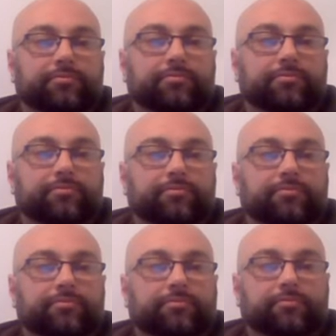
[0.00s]

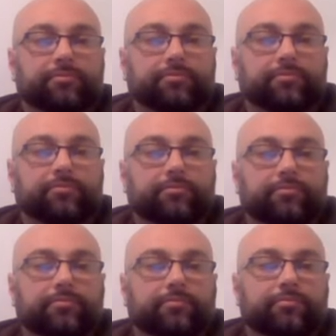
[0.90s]

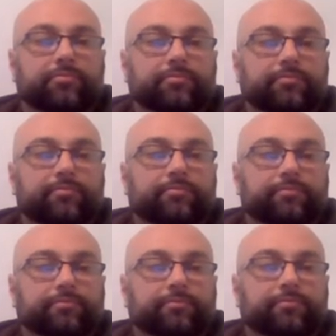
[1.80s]

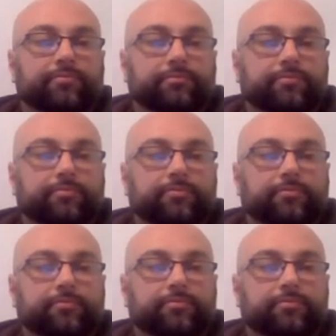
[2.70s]
(not speaking)